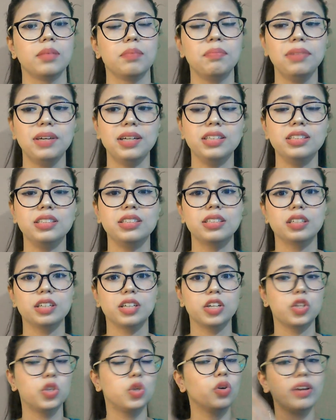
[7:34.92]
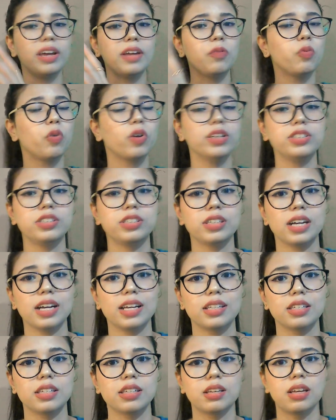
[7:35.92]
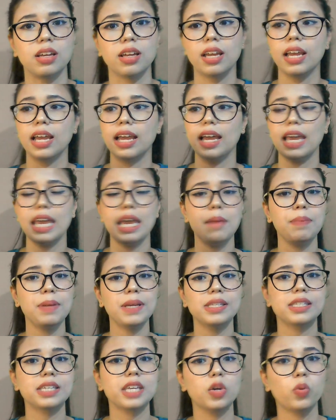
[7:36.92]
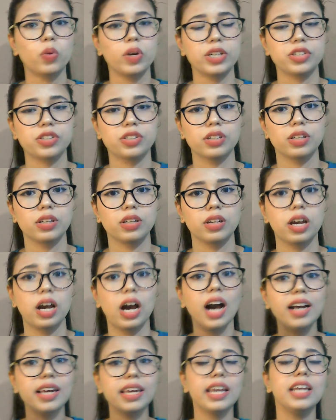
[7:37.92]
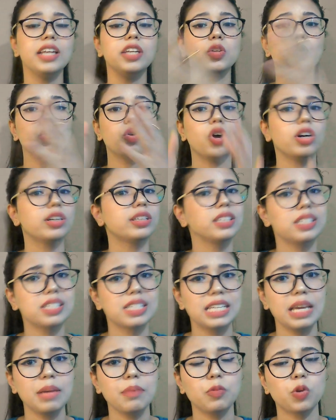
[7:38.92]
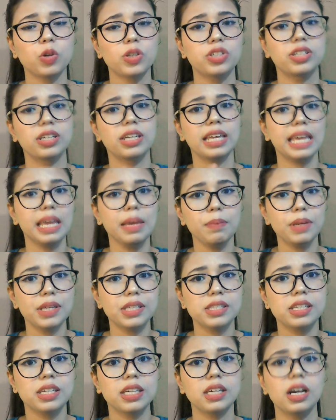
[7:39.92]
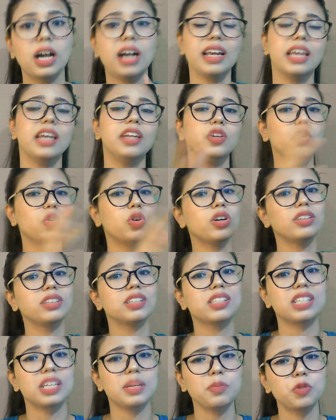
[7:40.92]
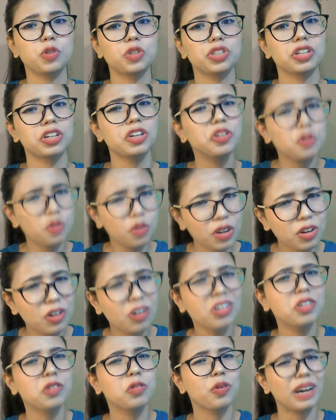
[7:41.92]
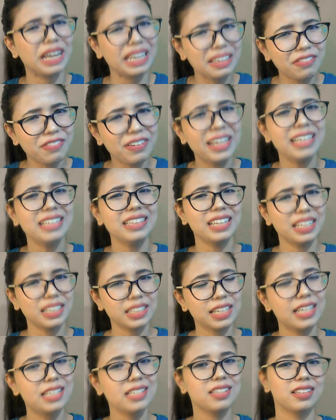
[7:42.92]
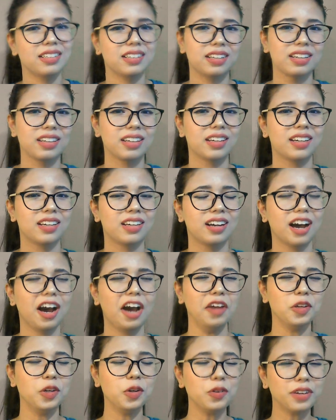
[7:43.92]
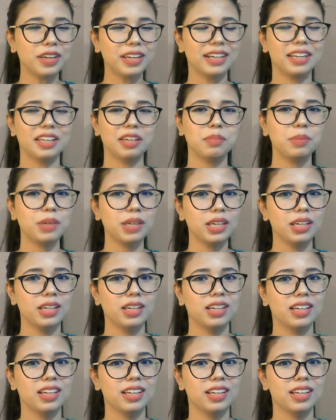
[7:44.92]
Means you get one chance. ABC question. Again, you got the same question. ABC. Again, you got the same question. And you are not qualifying that test. Are you kidding me?